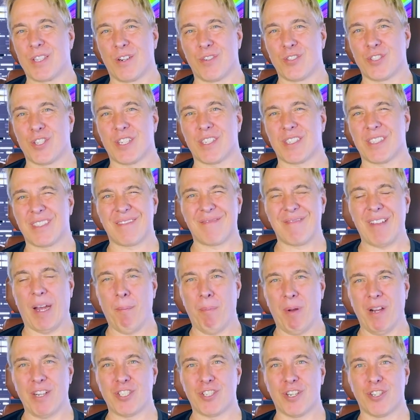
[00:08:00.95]
they're just a
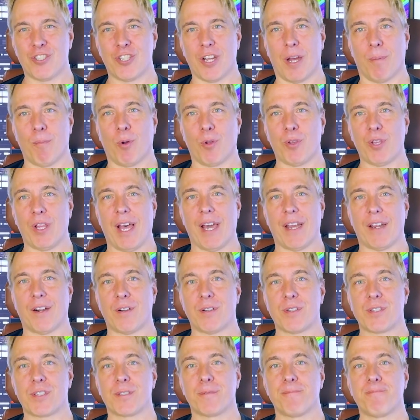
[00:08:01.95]
bunch of jumbled
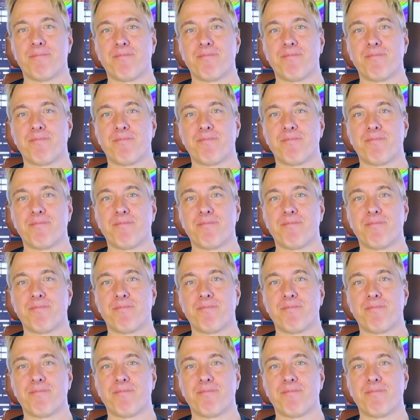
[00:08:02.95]
letters.